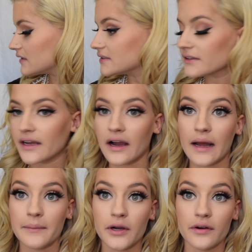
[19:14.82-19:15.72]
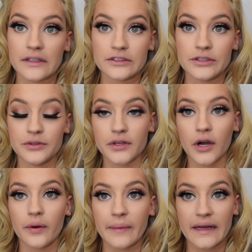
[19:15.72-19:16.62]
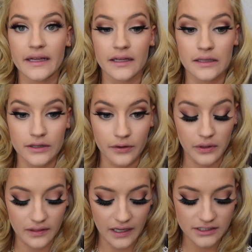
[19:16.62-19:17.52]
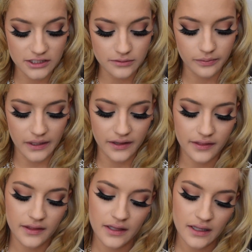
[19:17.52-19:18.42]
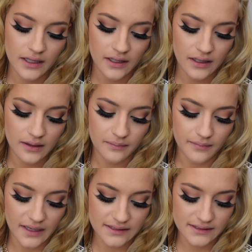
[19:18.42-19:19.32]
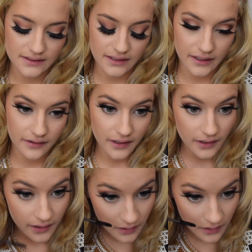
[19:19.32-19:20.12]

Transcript: So now I'm going to coat my lower lashes with mascara.